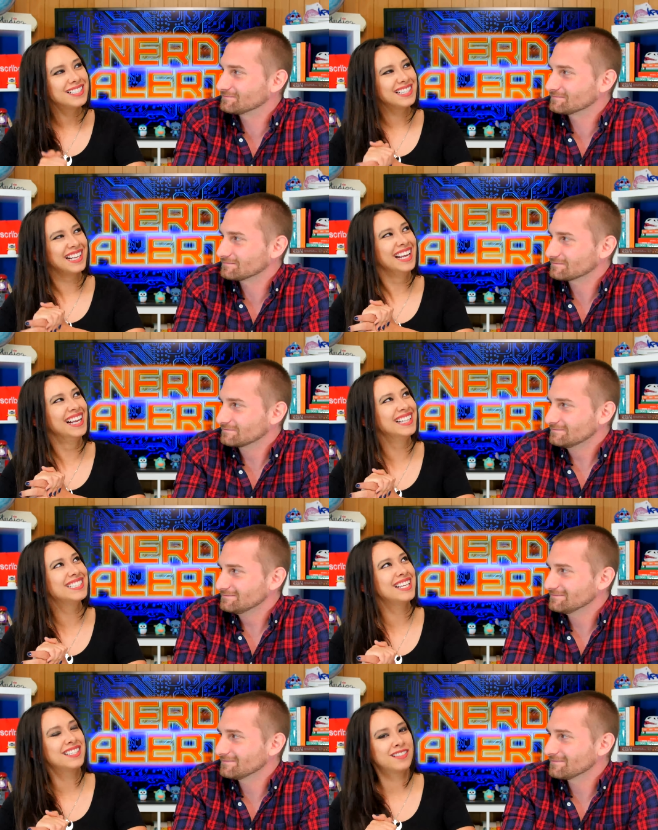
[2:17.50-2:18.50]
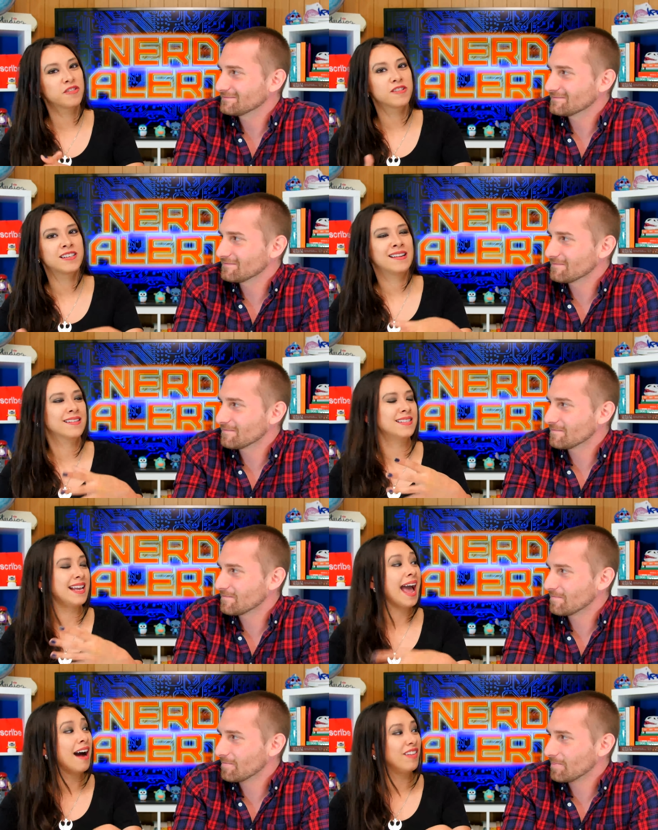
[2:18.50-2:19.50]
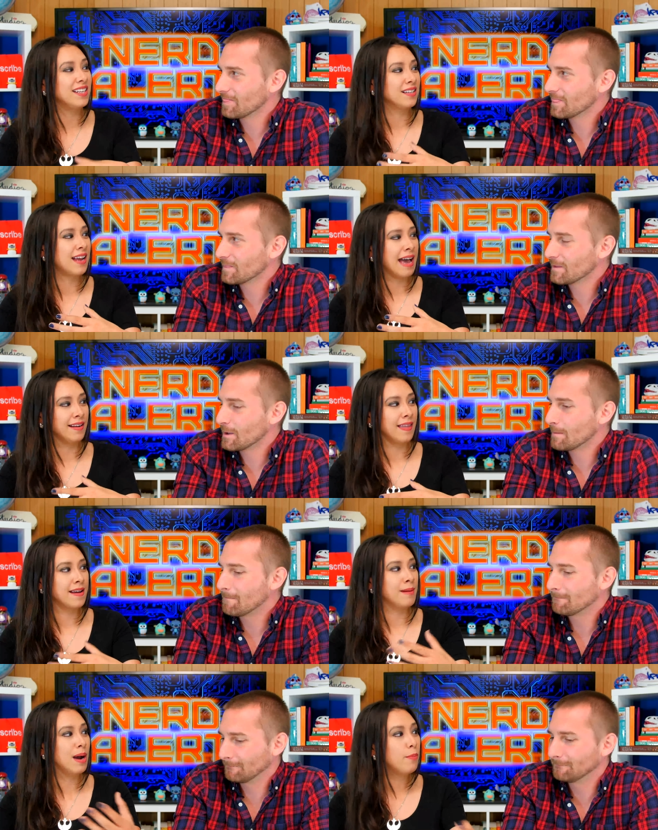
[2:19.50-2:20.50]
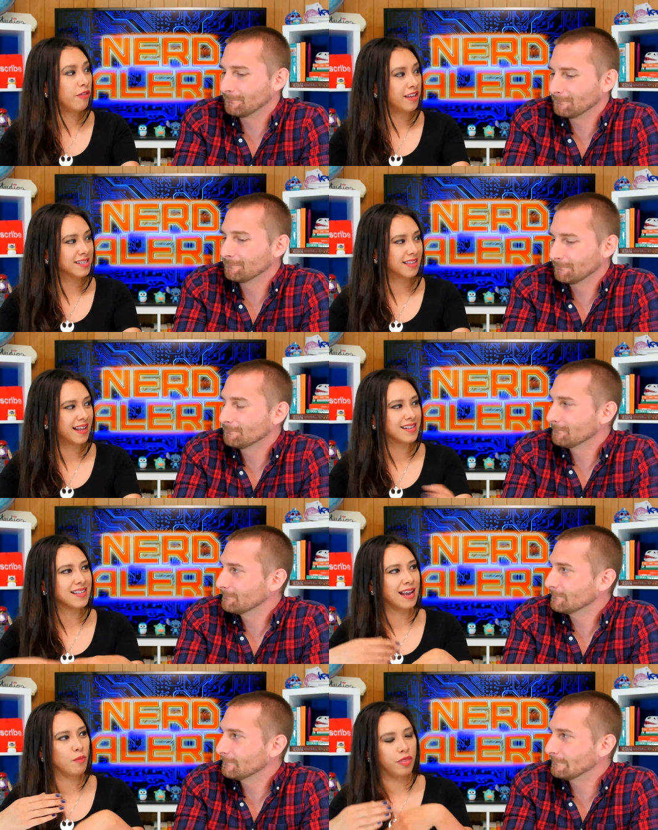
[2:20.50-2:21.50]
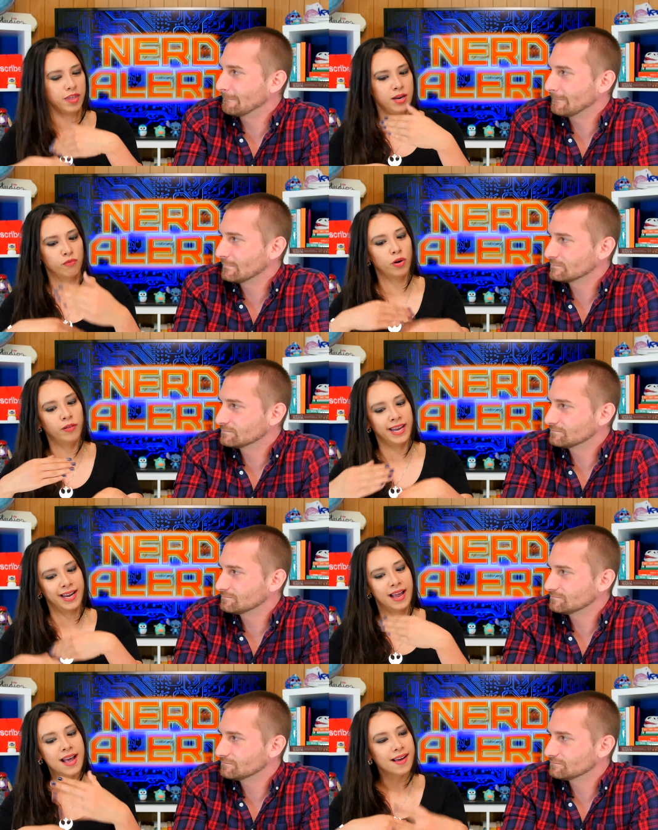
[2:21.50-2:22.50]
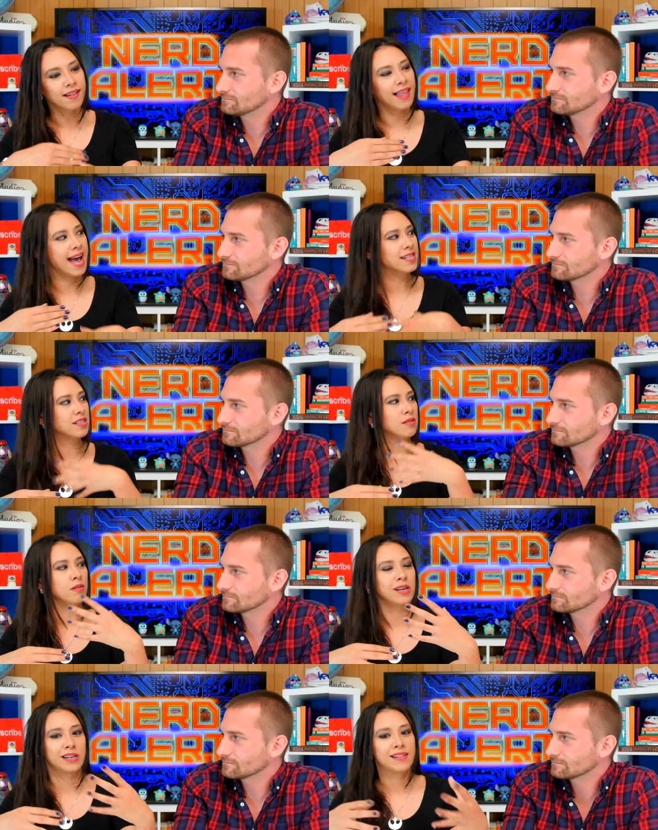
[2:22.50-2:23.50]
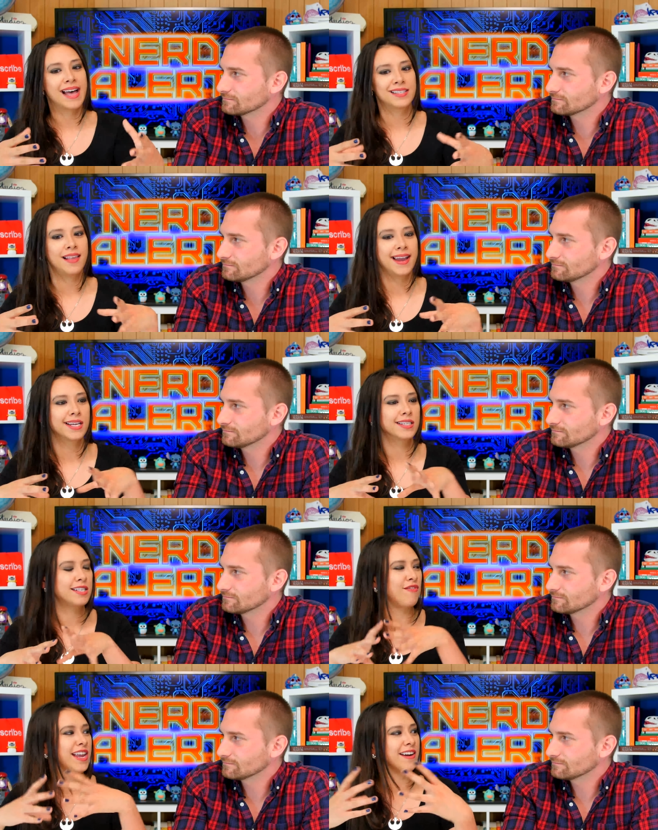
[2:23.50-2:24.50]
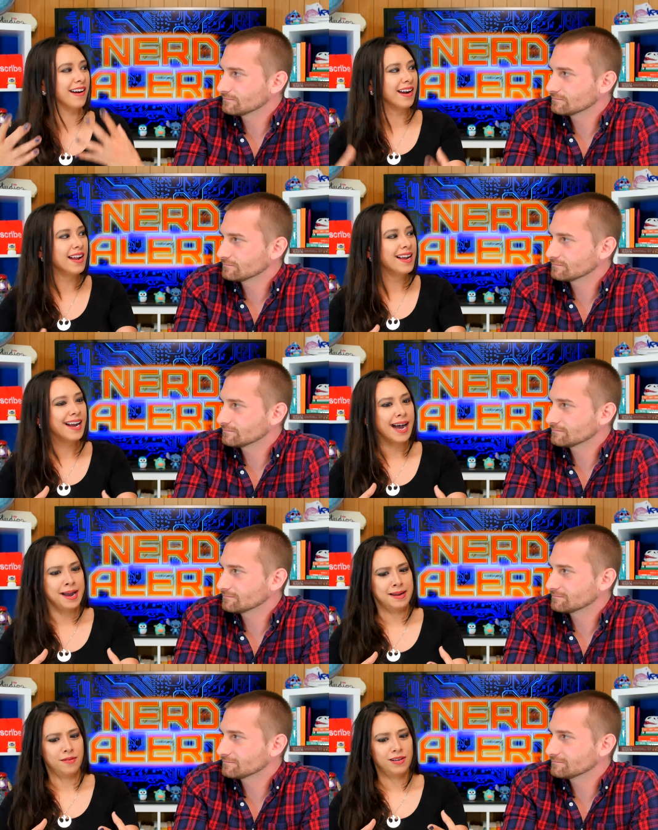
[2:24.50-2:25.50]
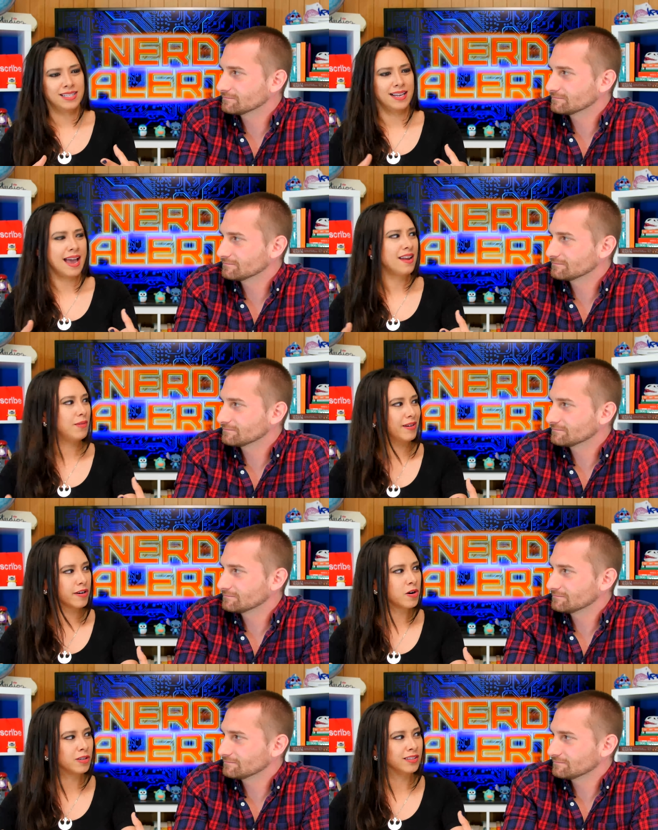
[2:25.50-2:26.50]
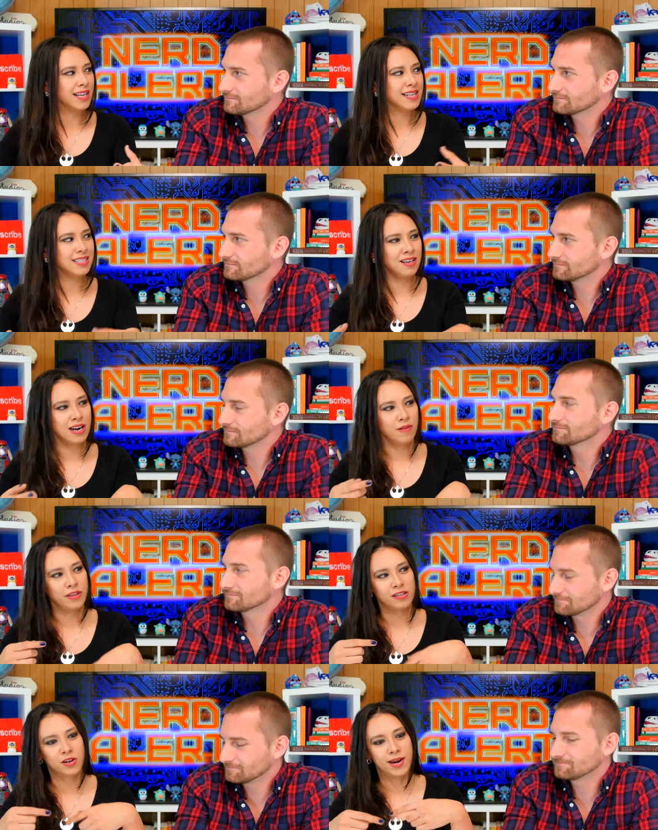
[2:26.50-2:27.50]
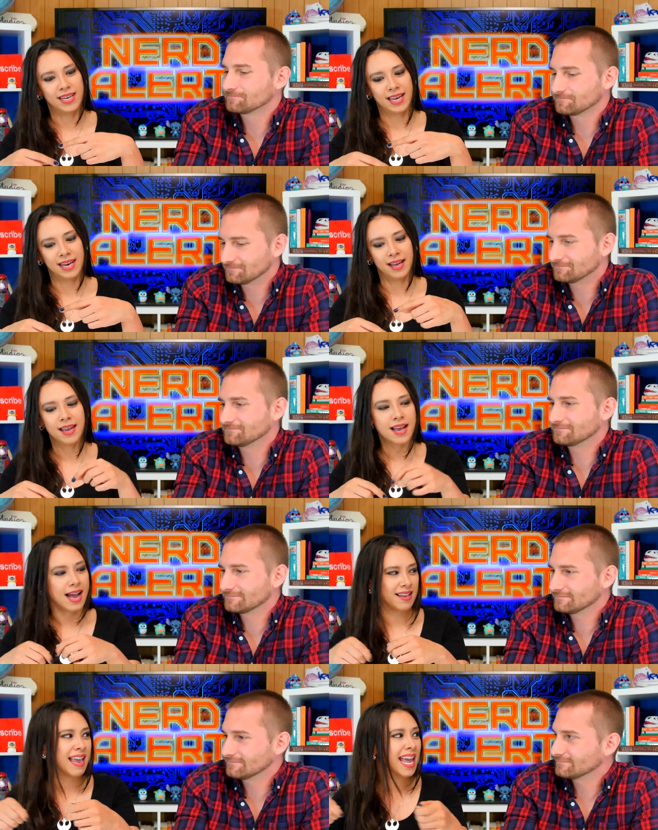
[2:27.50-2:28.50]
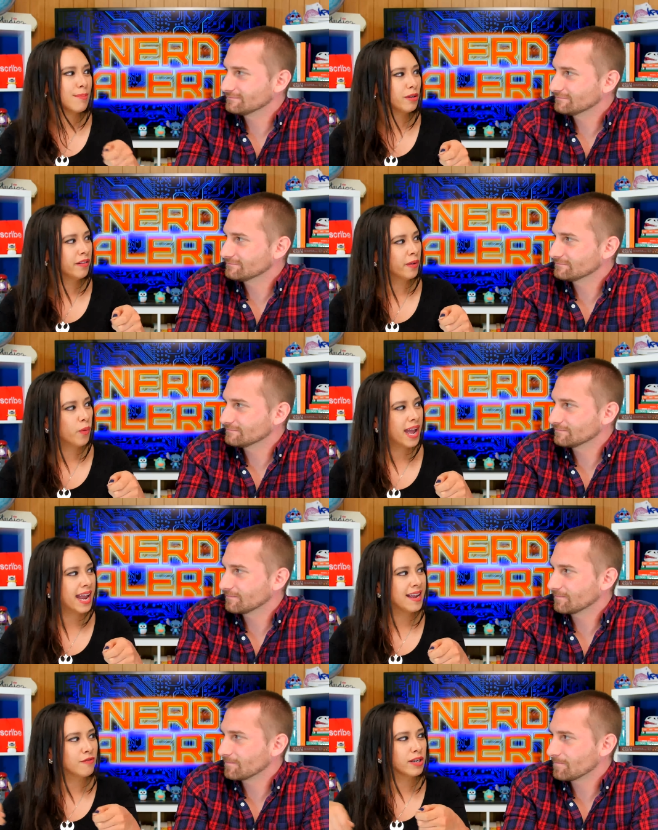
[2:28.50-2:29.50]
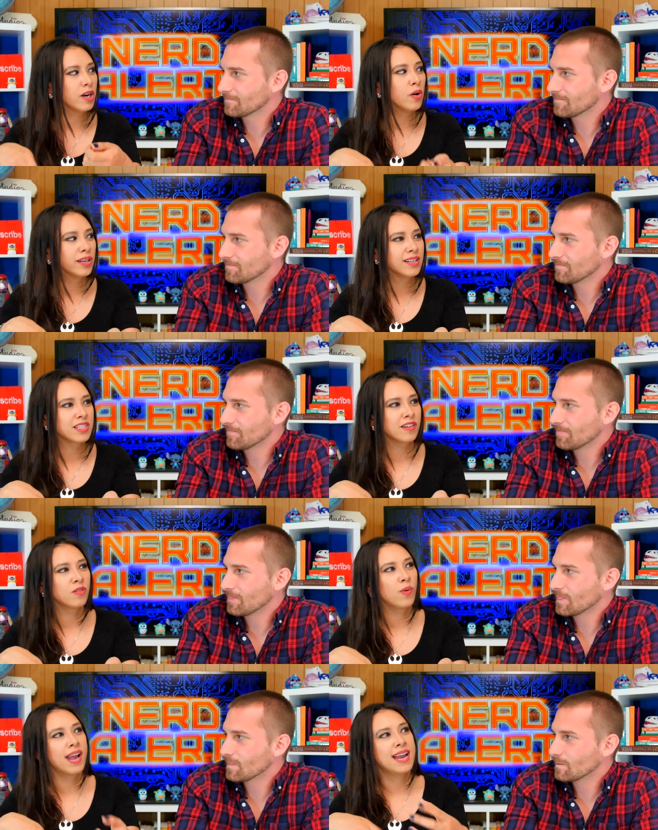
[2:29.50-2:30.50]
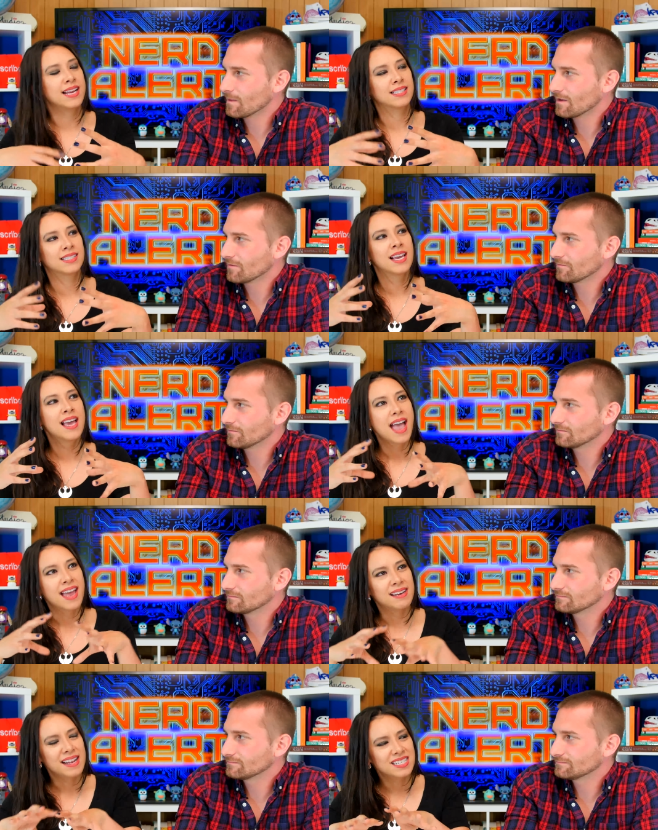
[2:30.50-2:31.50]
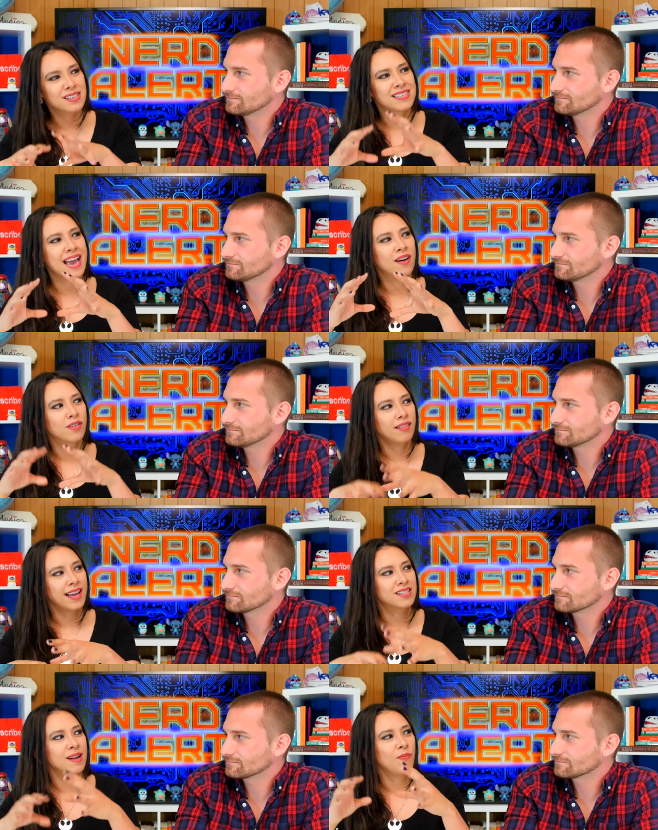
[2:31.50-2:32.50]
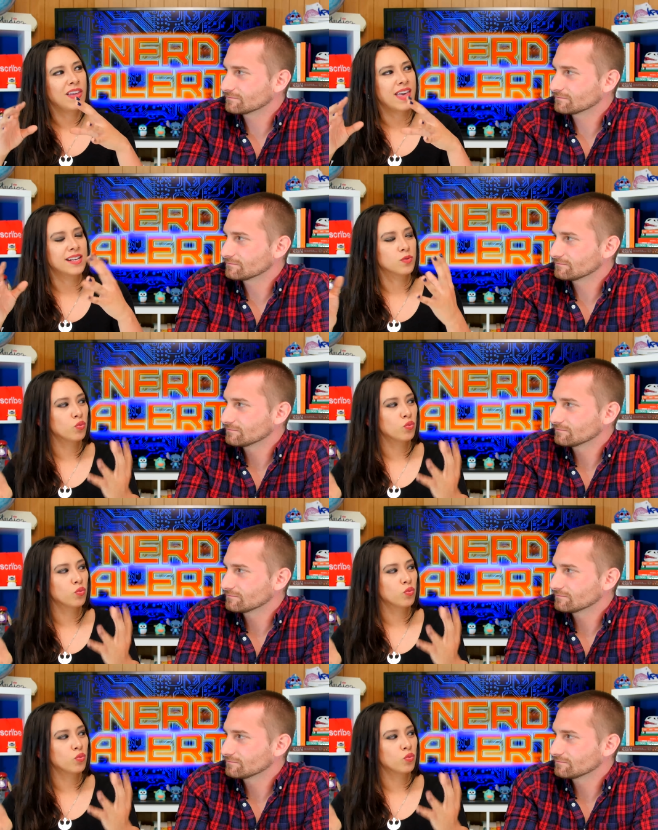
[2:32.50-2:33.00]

Speaker 1: it's, it's it's interesting to see how they how do they come up with these things like with mm -hmm. the rolling glass or glass like sphere. Uh, it's like, how do we record this? You know, there's going to get a, a cable in the way. If we hold it a certain way, it's it needs to sound like something that is